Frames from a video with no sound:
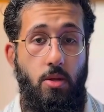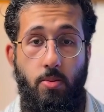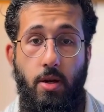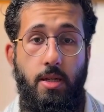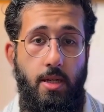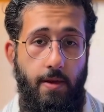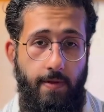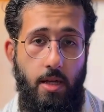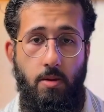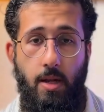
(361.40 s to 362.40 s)
through pricing if
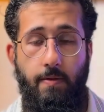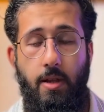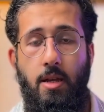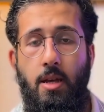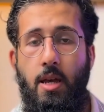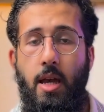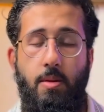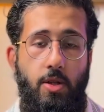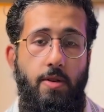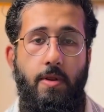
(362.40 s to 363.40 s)
that's relevant, and a
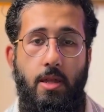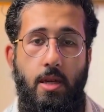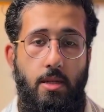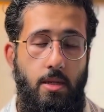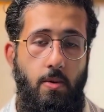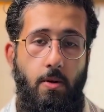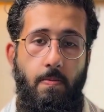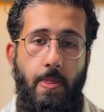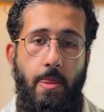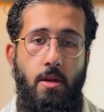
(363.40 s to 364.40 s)
bunch of other things as well.
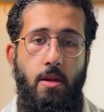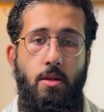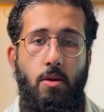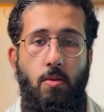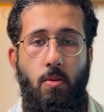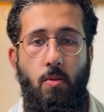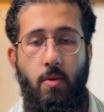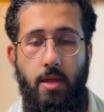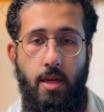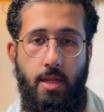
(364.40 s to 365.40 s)
So
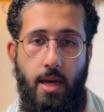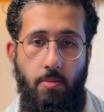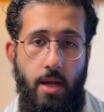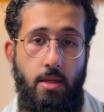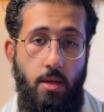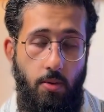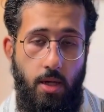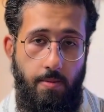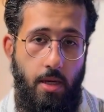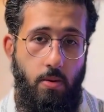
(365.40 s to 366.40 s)
one thing that brands
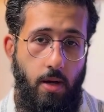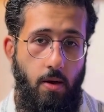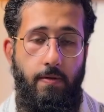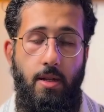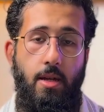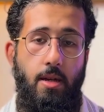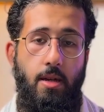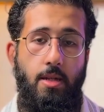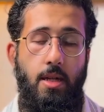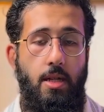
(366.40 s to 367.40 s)
usually miss quite often here
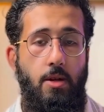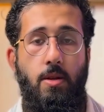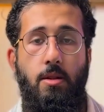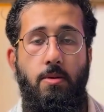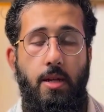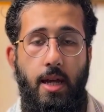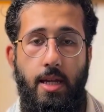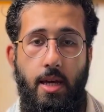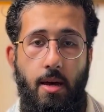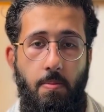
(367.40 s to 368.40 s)
is that they don't include
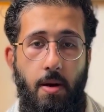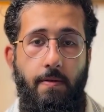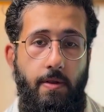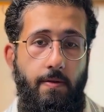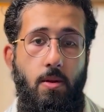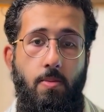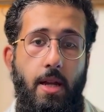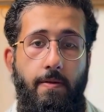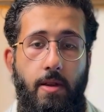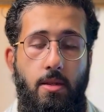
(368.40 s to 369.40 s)
any above the fold
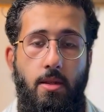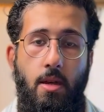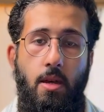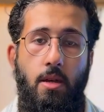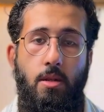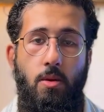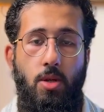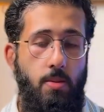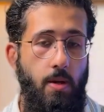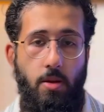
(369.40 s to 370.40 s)
benefits. So
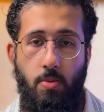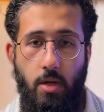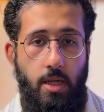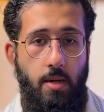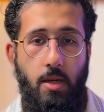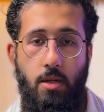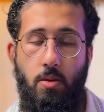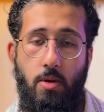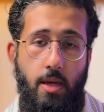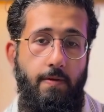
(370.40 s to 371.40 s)
just below the product image
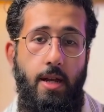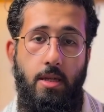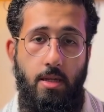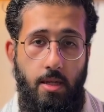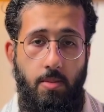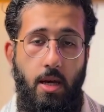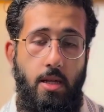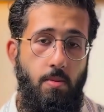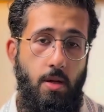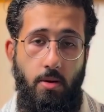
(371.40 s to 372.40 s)
or even as a
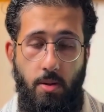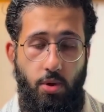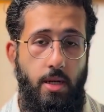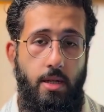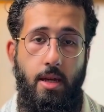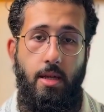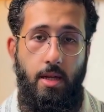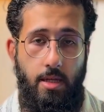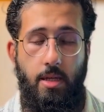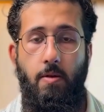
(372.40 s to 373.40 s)
subtitle below the product title
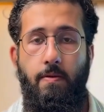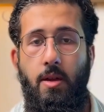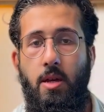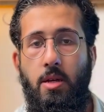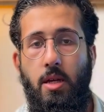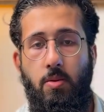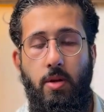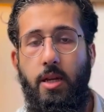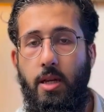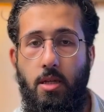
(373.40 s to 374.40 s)
itself, it's
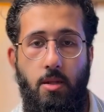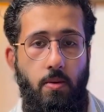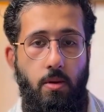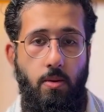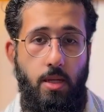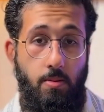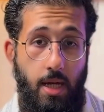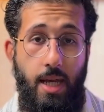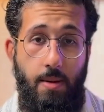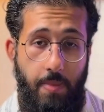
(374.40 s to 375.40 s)
really easy to include some
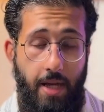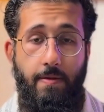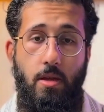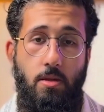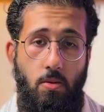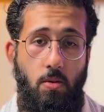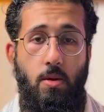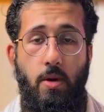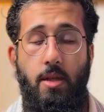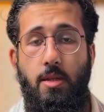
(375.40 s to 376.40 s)
clear benefits or
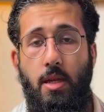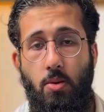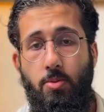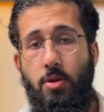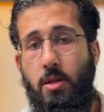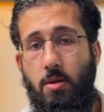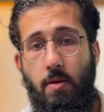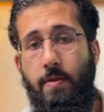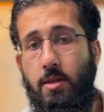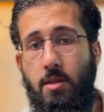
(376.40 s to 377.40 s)
quick wins that your product
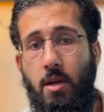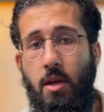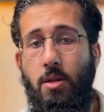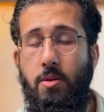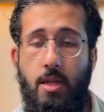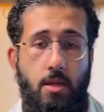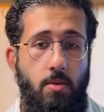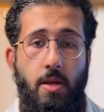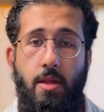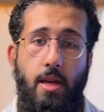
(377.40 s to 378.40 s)
offers. So these
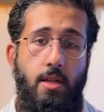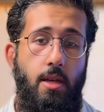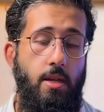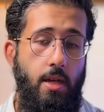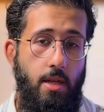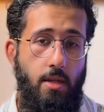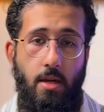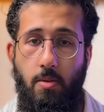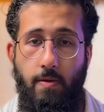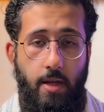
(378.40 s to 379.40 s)
could be things like in the
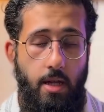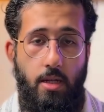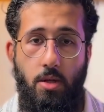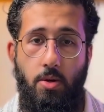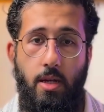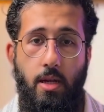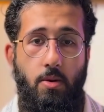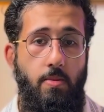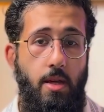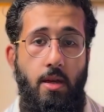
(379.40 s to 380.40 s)
example of an energy drink, it
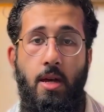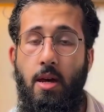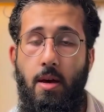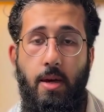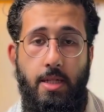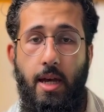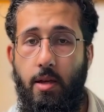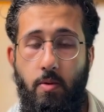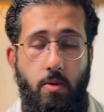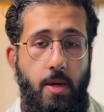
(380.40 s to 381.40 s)
could be
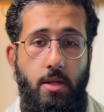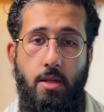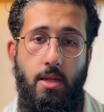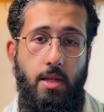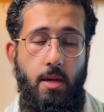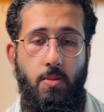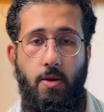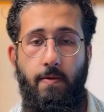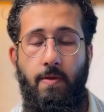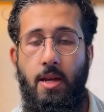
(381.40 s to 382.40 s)
exactly what we mentioned in terms of